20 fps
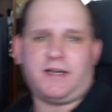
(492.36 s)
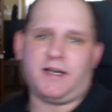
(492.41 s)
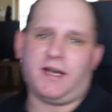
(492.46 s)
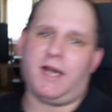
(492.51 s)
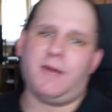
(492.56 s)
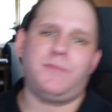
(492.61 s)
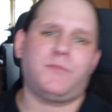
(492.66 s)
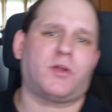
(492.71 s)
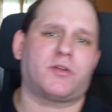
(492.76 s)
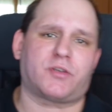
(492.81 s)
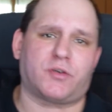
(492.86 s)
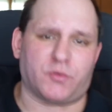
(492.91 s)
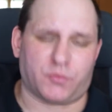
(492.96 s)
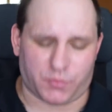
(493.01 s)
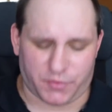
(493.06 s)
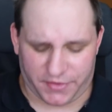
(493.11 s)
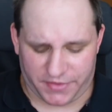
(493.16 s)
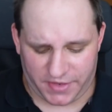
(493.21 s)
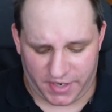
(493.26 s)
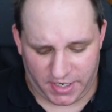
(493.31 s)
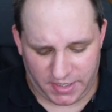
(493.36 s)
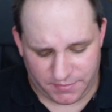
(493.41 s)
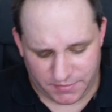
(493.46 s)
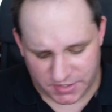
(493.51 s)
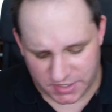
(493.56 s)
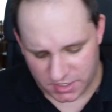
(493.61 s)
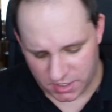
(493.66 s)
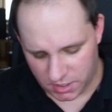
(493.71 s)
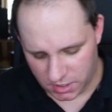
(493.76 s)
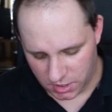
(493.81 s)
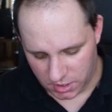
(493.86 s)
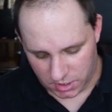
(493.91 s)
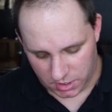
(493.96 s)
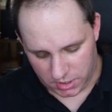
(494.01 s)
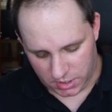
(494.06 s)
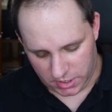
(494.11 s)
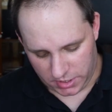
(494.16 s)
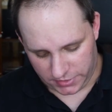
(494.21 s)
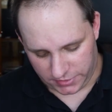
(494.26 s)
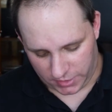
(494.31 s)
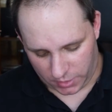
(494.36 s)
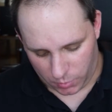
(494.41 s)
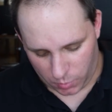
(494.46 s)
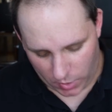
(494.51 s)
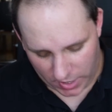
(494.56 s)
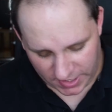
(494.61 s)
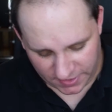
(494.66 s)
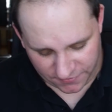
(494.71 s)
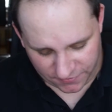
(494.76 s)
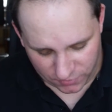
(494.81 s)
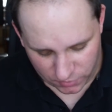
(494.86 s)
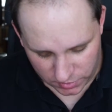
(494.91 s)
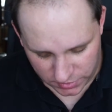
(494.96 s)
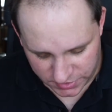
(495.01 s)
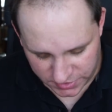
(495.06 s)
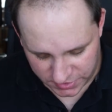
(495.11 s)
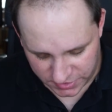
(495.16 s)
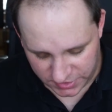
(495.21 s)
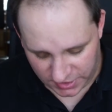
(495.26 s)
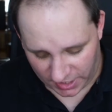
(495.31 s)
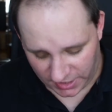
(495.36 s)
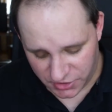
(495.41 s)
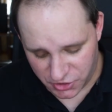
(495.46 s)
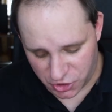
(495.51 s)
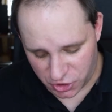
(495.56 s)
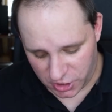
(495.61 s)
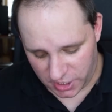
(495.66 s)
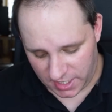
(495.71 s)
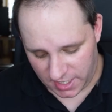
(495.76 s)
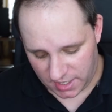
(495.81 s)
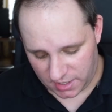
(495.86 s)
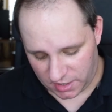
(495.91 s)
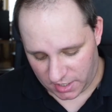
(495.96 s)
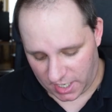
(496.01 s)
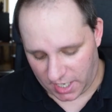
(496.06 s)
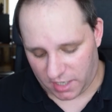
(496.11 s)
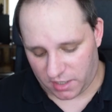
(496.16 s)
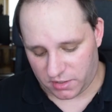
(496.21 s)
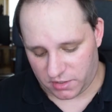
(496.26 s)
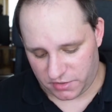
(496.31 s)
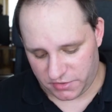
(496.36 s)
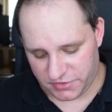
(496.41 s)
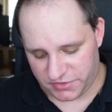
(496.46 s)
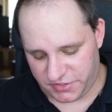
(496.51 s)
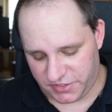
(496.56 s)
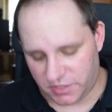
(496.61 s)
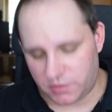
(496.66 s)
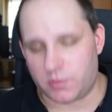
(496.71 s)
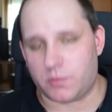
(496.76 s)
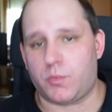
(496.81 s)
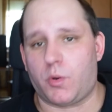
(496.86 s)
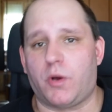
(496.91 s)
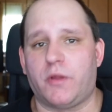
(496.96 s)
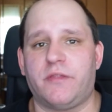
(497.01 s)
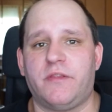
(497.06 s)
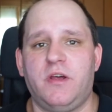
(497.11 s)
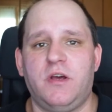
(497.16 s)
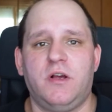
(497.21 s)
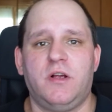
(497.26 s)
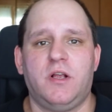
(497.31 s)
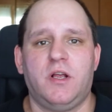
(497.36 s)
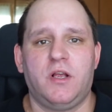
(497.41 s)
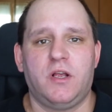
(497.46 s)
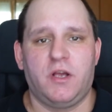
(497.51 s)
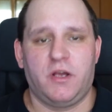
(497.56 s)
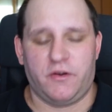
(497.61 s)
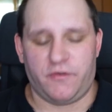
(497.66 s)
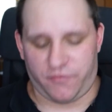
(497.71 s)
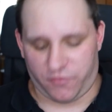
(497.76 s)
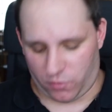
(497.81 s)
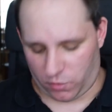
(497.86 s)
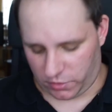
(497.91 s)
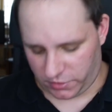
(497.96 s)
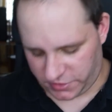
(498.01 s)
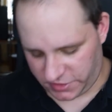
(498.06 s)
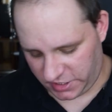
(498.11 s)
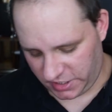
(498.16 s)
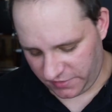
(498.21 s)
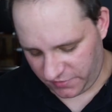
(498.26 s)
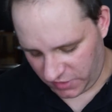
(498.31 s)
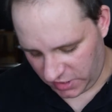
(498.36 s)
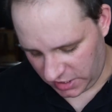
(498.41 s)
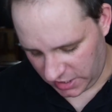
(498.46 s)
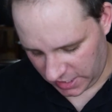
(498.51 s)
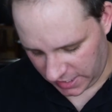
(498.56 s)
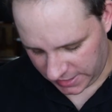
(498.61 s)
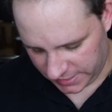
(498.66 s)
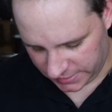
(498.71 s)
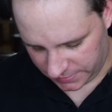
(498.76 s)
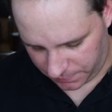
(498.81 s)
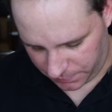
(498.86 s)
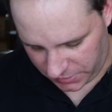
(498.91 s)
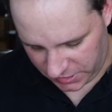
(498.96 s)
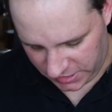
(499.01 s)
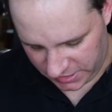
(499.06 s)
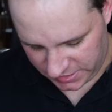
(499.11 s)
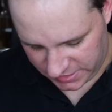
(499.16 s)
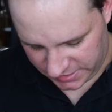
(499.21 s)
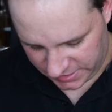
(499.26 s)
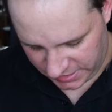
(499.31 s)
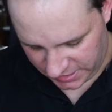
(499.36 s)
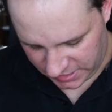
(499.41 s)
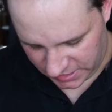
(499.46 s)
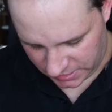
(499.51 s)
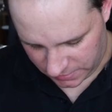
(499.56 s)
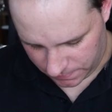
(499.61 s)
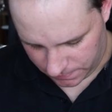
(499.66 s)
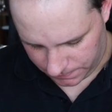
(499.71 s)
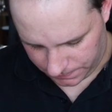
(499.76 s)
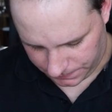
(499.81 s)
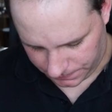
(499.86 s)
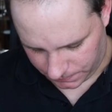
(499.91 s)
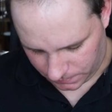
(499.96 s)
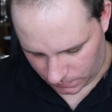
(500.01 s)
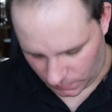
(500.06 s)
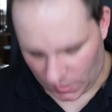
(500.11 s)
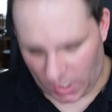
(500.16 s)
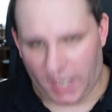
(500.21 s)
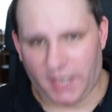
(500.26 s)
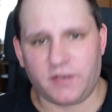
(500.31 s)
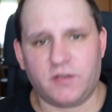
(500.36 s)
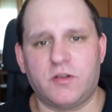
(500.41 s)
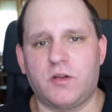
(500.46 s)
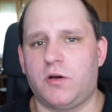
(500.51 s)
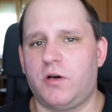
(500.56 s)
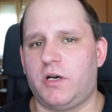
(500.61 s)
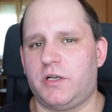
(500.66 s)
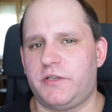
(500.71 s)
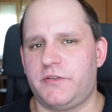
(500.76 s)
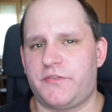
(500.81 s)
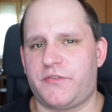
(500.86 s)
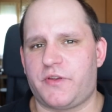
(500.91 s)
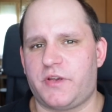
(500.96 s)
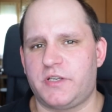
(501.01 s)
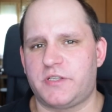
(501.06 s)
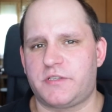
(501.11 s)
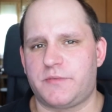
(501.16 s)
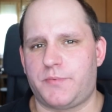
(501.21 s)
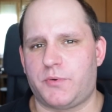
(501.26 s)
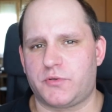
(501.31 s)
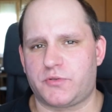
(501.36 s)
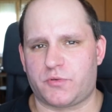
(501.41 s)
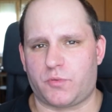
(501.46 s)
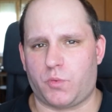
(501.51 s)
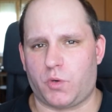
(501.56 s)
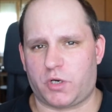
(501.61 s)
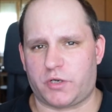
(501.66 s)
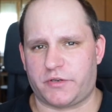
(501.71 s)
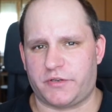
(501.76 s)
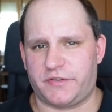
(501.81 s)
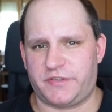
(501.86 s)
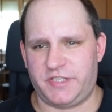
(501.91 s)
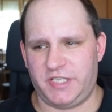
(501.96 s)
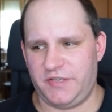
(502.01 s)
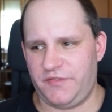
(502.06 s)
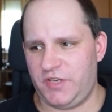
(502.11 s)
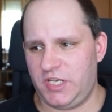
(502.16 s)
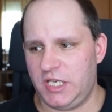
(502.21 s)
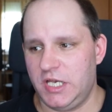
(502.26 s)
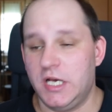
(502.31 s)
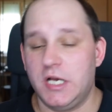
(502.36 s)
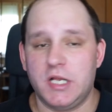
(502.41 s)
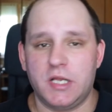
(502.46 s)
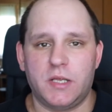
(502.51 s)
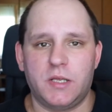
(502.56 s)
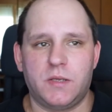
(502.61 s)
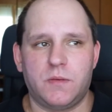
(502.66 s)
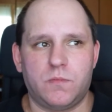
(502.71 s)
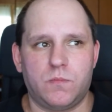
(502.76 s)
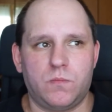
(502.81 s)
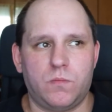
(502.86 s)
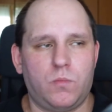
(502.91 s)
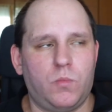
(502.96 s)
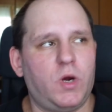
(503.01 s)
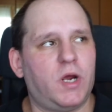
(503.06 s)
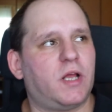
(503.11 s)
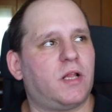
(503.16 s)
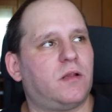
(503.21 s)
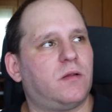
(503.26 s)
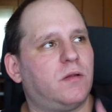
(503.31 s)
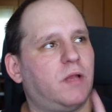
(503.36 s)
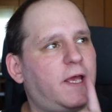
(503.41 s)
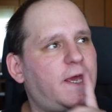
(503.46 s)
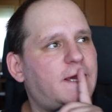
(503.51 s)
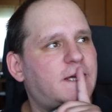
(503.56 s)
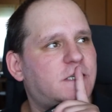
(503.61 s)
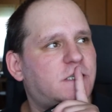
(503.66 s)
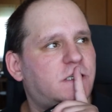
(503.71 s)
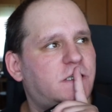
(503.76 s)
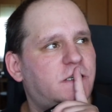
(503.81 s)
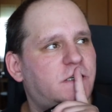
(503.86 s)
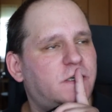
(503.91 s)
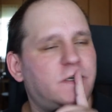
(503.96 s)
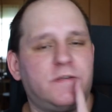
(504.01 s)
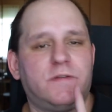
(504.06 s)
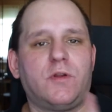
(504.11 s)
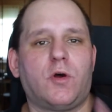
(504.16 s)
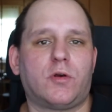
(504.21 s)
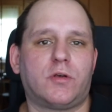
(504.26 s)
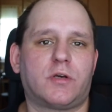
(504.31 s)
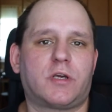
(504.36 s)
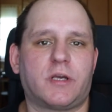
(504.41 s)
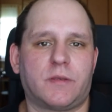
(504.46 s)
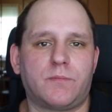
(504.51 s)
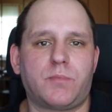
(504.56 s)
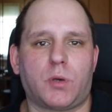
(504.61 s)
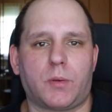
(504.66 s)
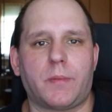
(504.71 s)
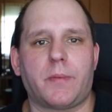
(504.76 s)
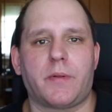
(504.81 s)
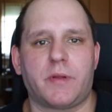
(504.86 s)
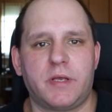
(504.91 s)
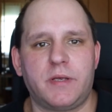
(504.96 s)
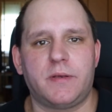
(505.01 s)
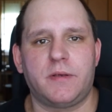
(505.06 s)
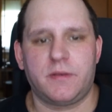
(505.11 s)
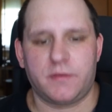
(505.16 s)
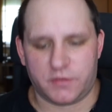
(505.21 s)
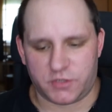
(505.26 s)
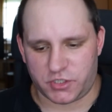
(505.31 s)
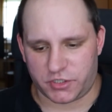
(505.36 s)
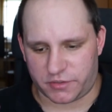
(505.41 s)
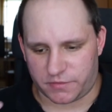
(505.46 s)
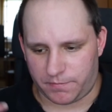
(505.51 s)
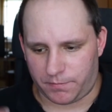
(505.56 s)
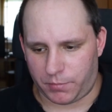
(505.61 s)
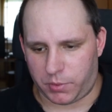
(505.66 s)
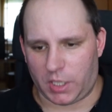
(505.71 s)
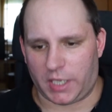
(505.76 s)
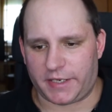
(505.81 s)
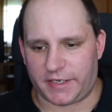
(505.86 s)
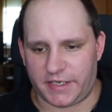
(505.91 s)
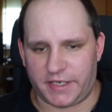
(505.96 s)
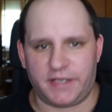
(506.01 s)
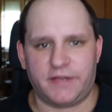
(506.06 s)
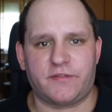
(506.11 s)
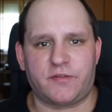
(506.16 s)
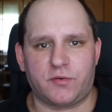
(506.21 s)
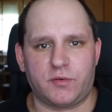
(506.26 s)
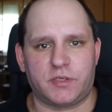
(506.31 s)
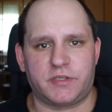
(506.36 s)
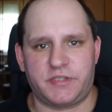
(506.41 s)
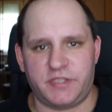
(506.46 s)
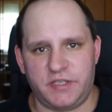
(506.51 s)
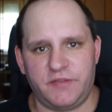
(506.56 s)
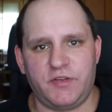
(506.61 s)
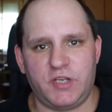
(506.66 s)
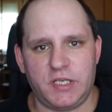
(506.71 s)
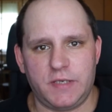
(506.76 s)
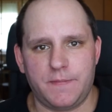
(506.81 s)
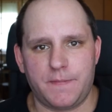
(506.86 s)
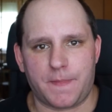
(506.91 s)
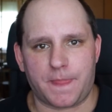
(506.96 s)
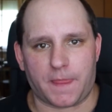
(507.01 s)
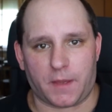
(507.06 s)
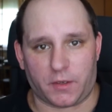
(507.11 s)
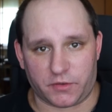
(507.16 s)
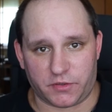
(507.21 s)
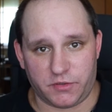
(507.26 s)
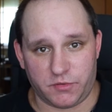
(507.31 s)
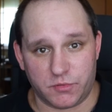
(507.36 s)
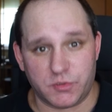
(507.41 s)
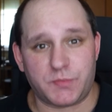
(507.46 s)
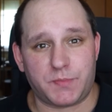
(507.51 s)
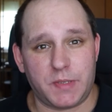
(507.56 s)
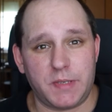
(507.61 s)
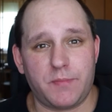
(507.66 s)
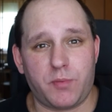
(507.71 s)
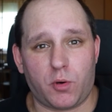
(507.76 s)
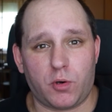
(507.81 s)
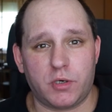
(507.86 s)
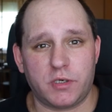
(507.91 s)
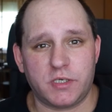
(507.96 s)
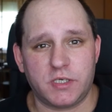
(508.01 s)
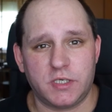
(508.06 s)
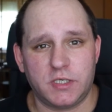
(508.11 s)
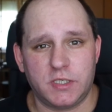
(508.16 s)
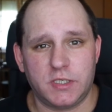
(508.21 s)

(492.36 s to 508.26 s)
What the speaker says: I'm not good with names, the Renkforce Touch Air R01 for TV and PC. I don't know how this thing is supposed to work on a TV. Well, actually, no, you can probably just plug it into a TV on the USB port